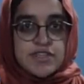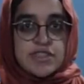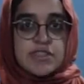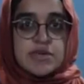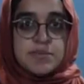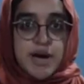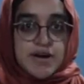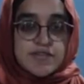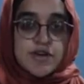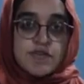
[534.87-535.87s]
the
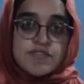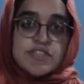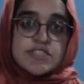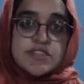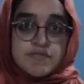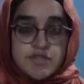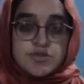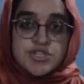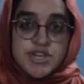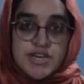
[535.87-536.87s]
power of this
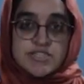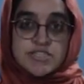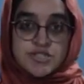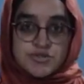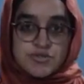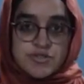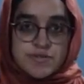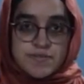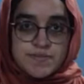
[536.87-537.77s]
revolutionizing tool.